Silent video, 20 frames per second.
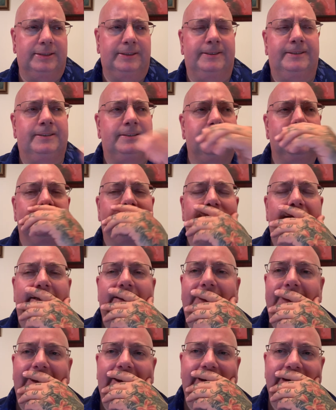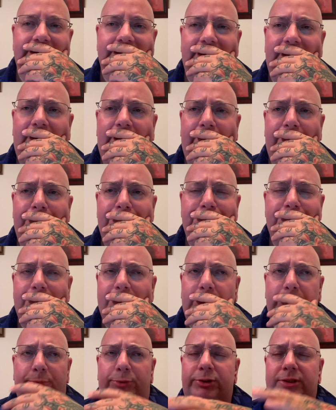And this is not the case at all.
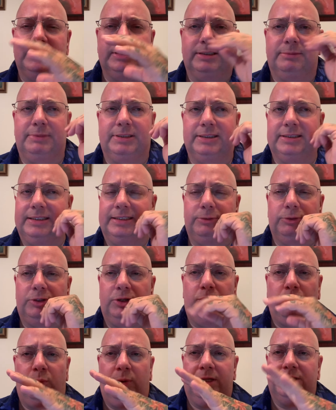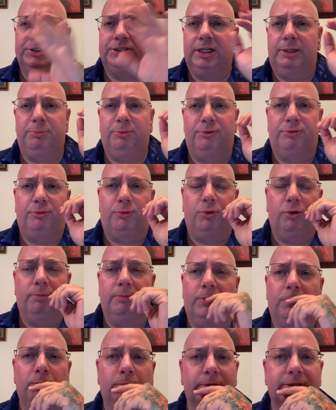Buddhism is in no way, shape, or
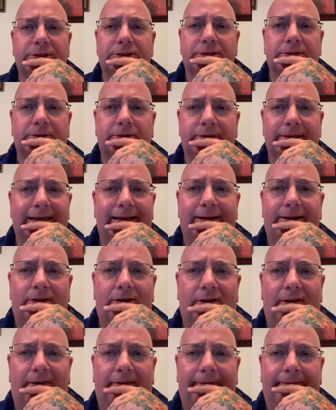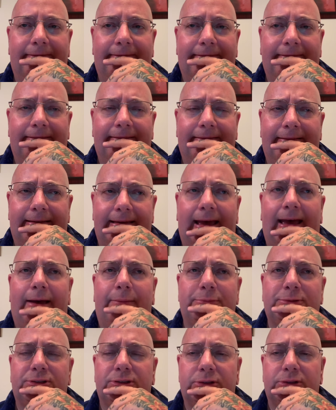form original at all.
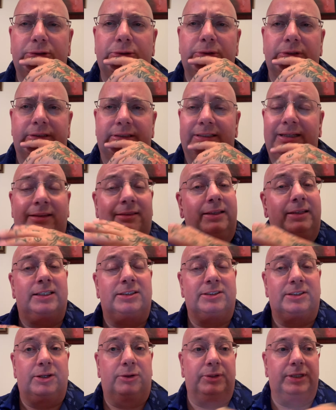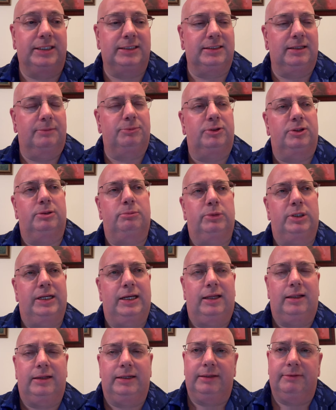Absolutely. Nothing is known except through the
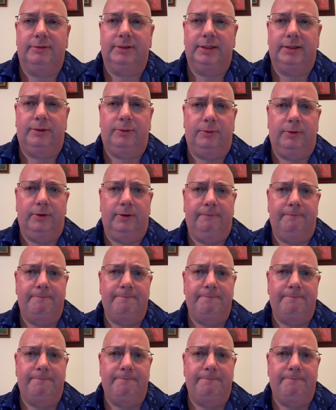modality of the knower.